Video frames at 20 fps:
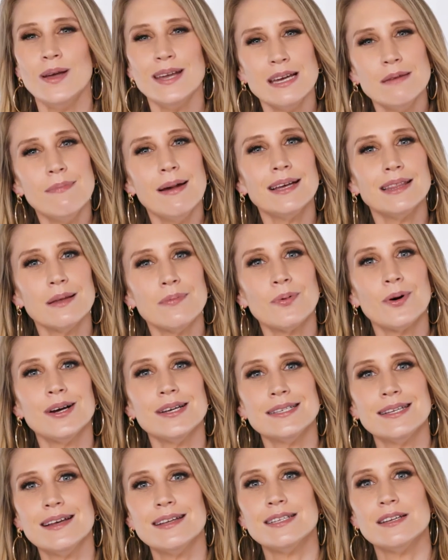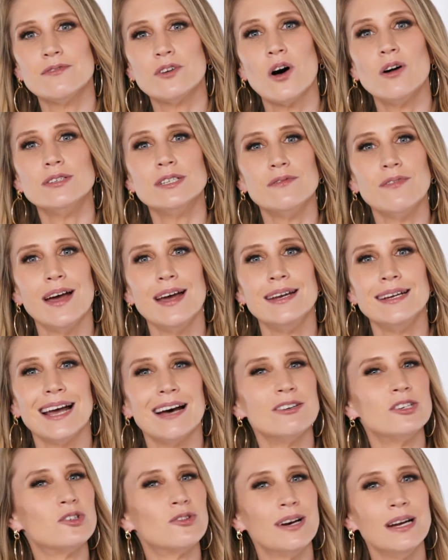we can make the process of cultivating
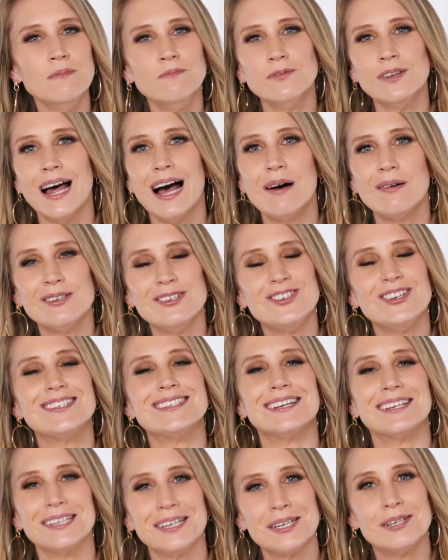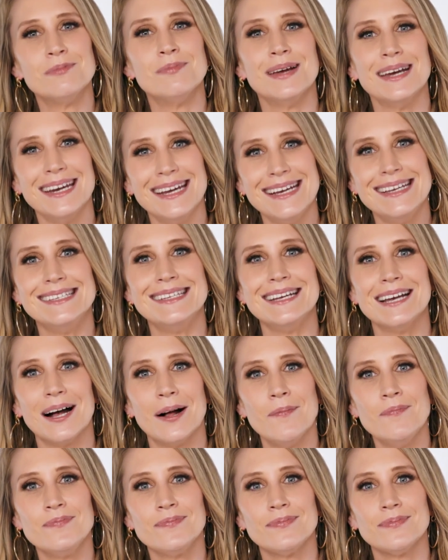our dream flowers just a little bit
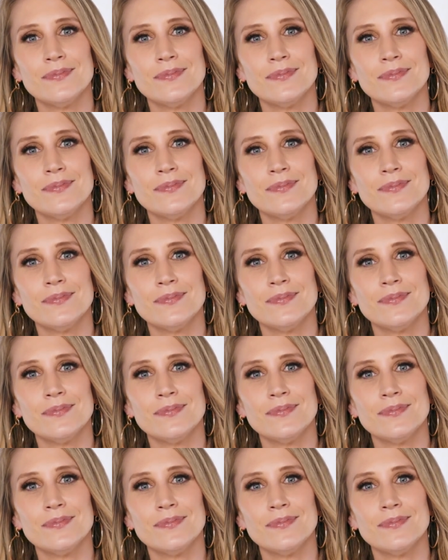easier.